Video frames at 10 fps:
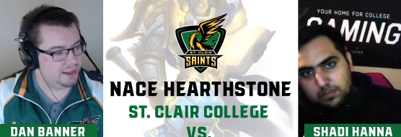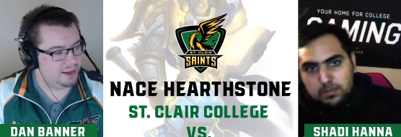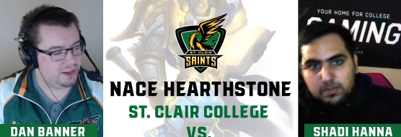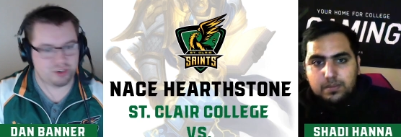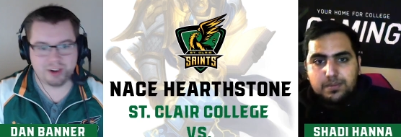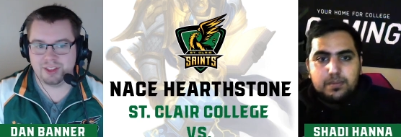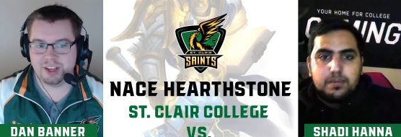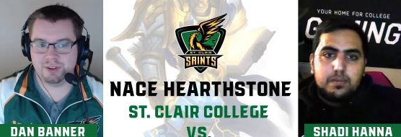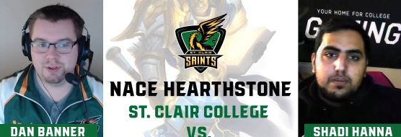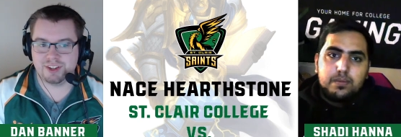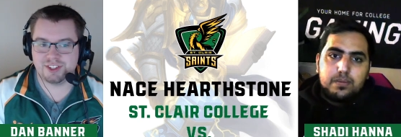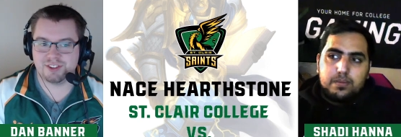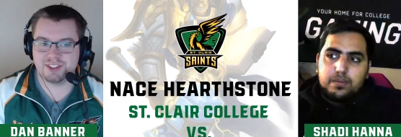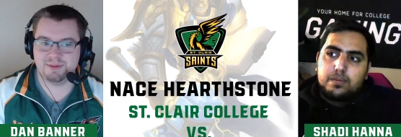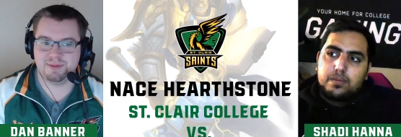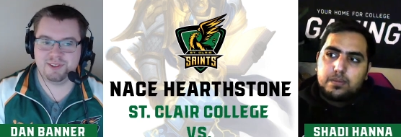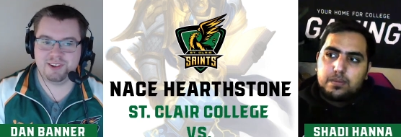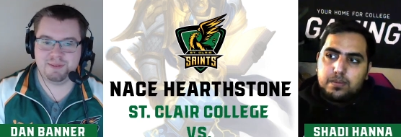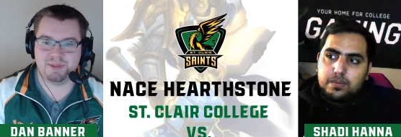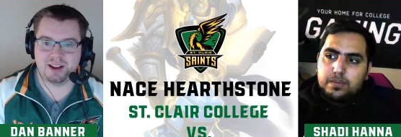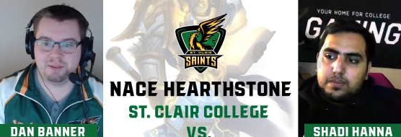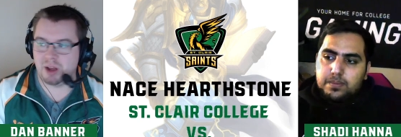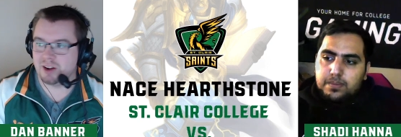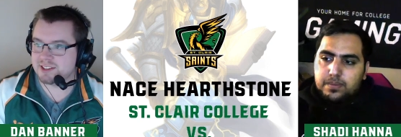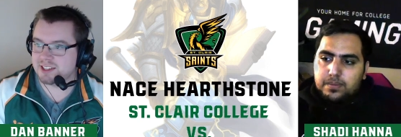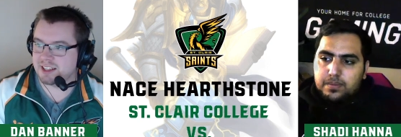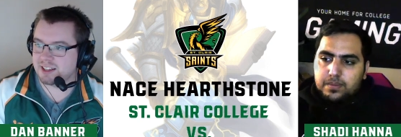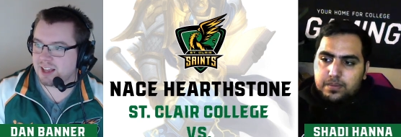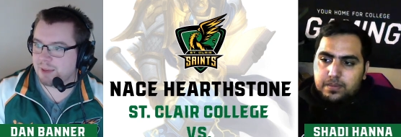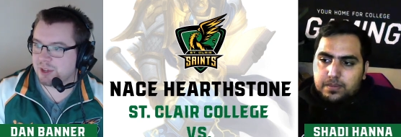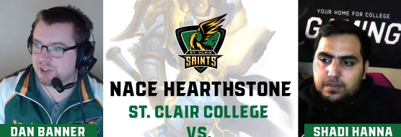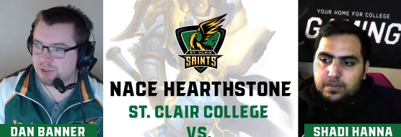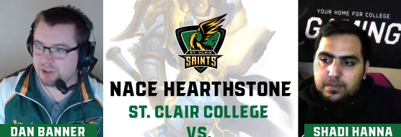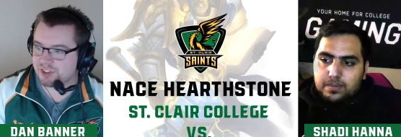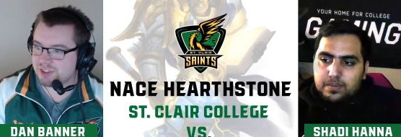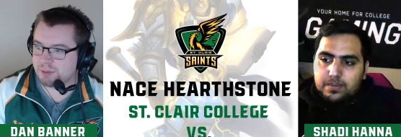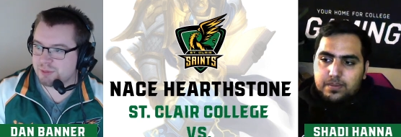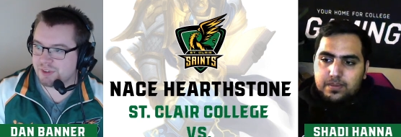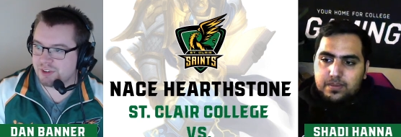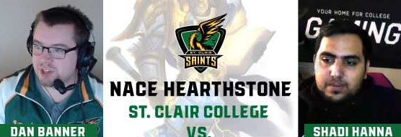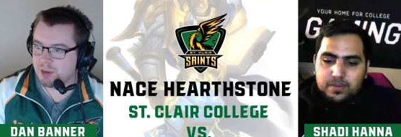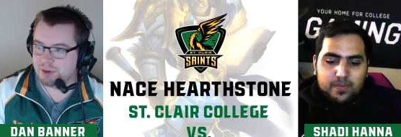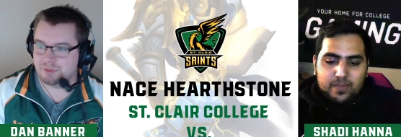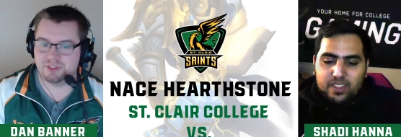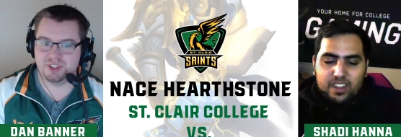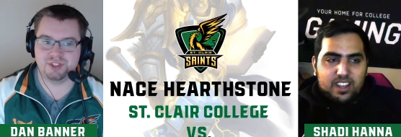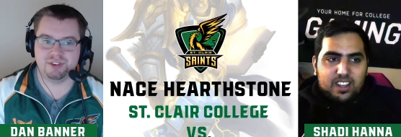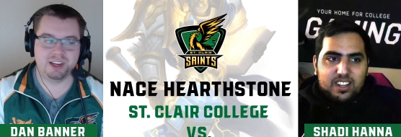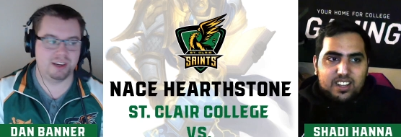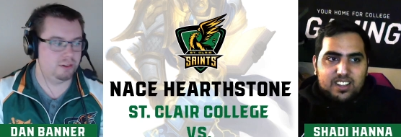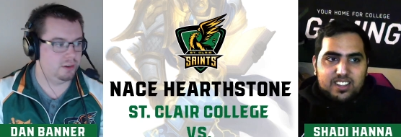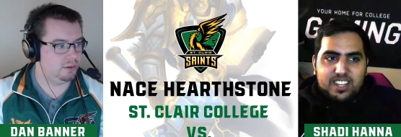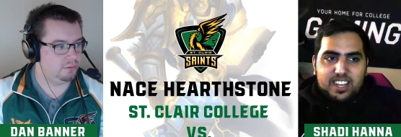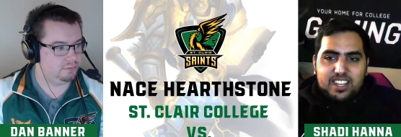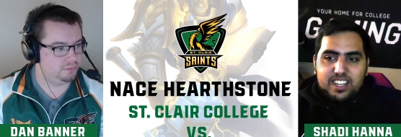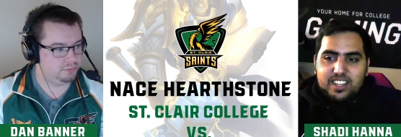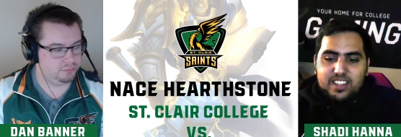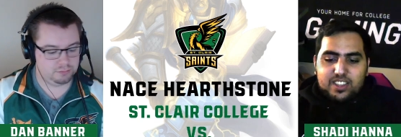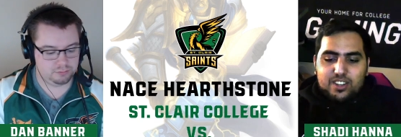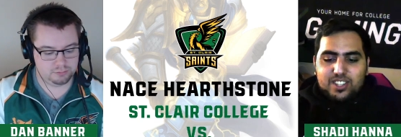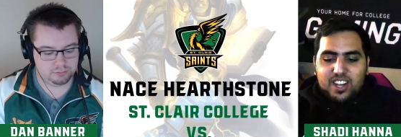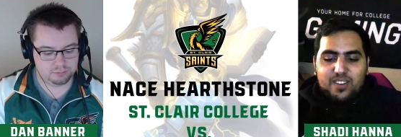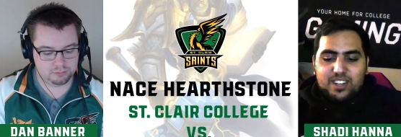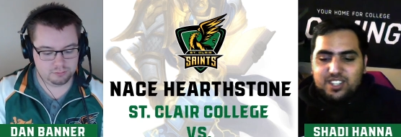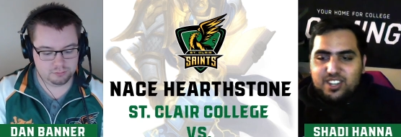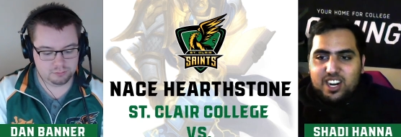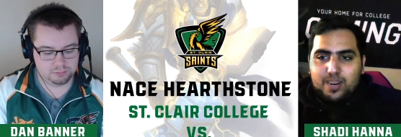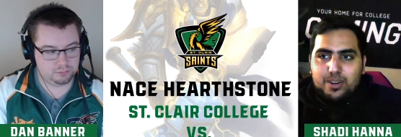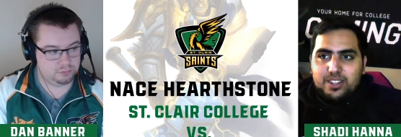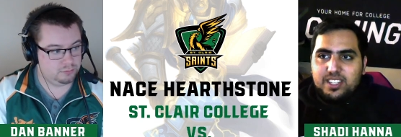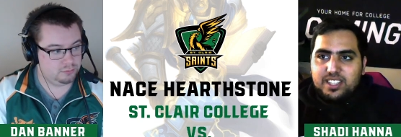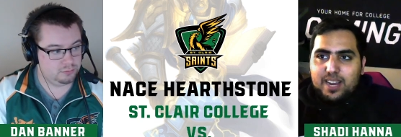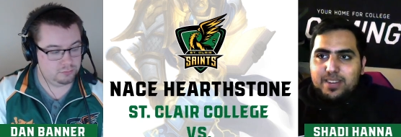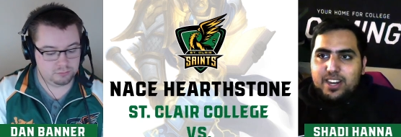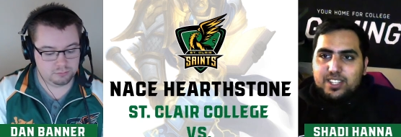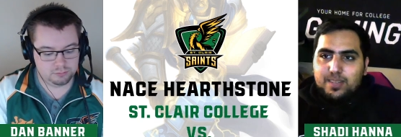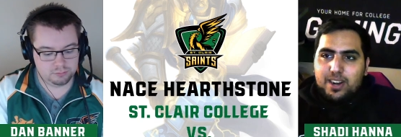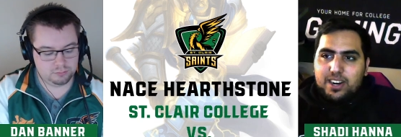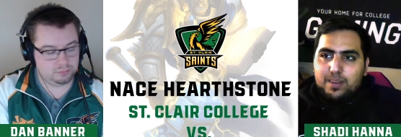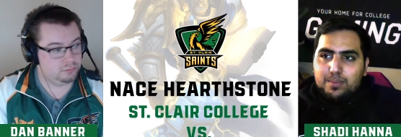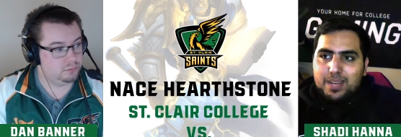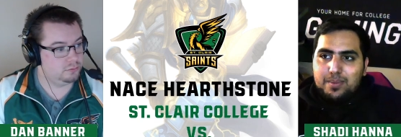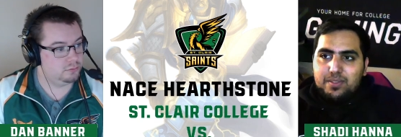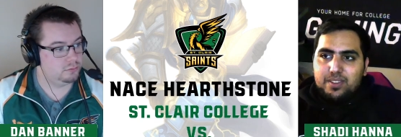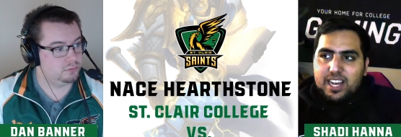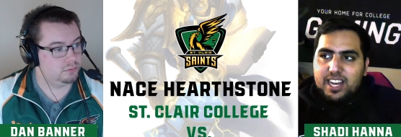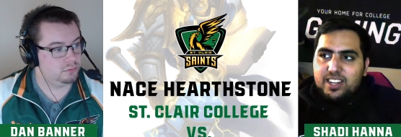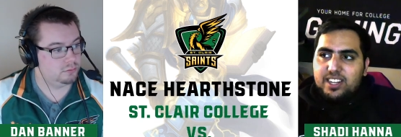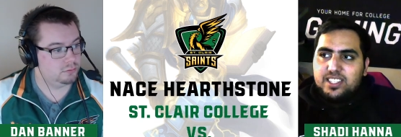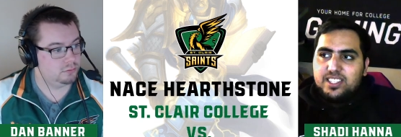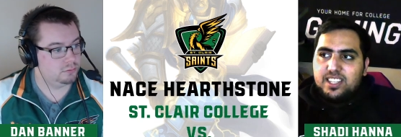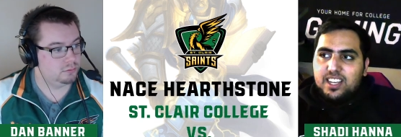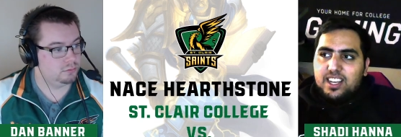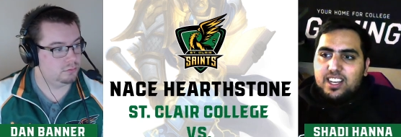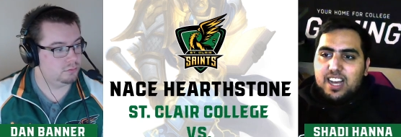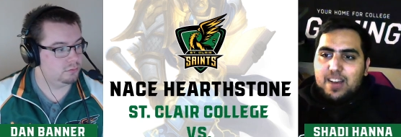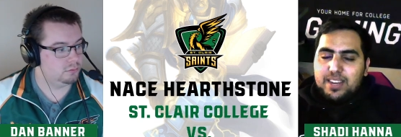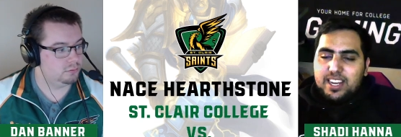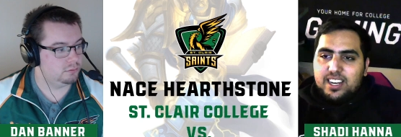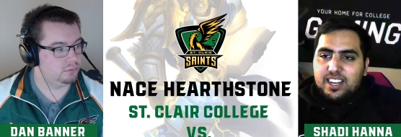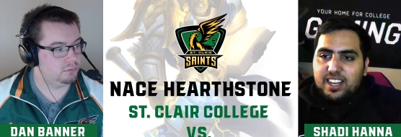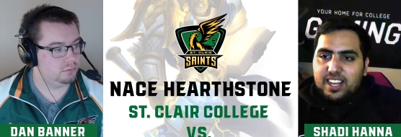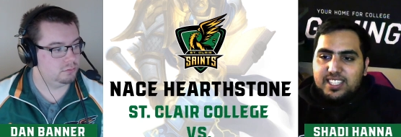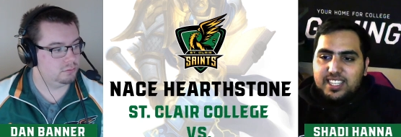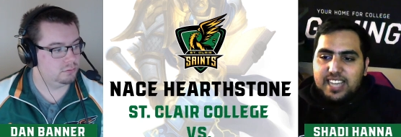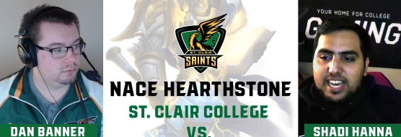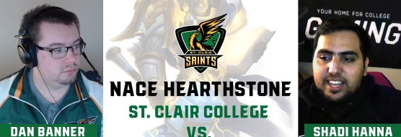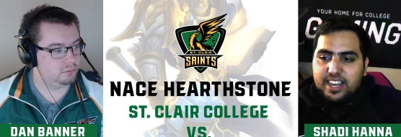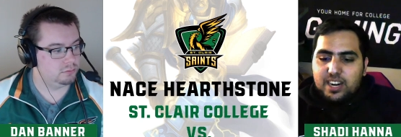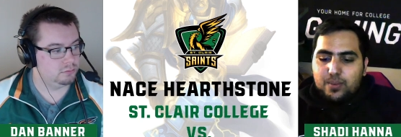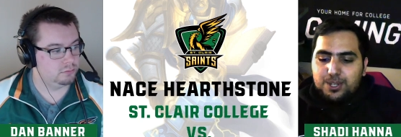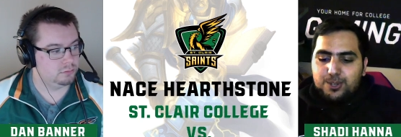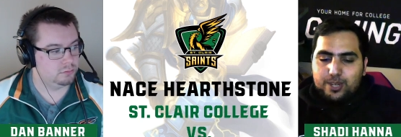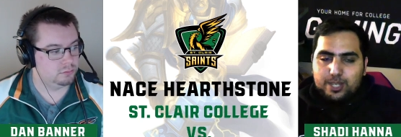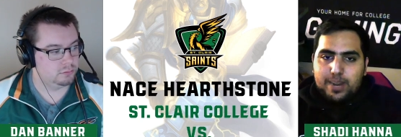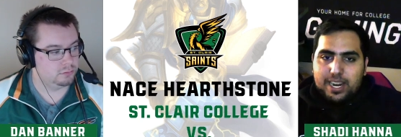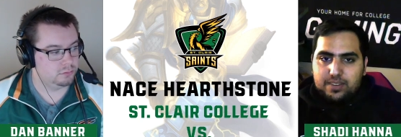Speaker 1: trying to think of a question or something for you, but I'm honestly, I'm not sure. It just seems very dominant for Saints right now. For Saints.
Speaker 2: There's not much to talk about in this game, Dennis. I'm not going to blame you for that. It's, I mean, it's exactly kind of what you expect